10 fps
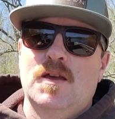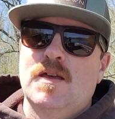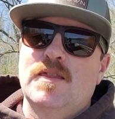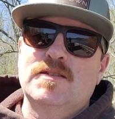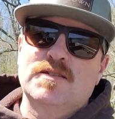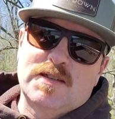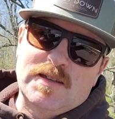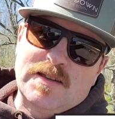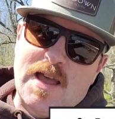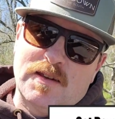This is
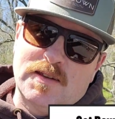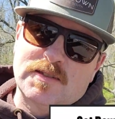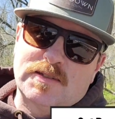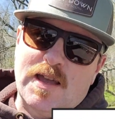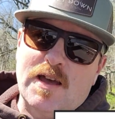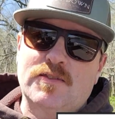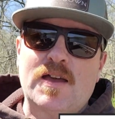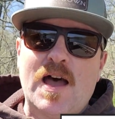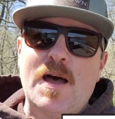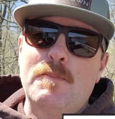Get Down in the South.
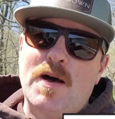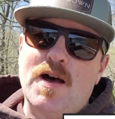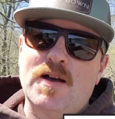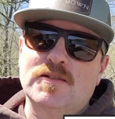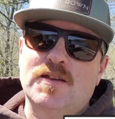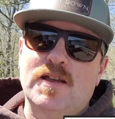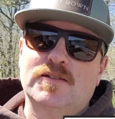I'm Boz,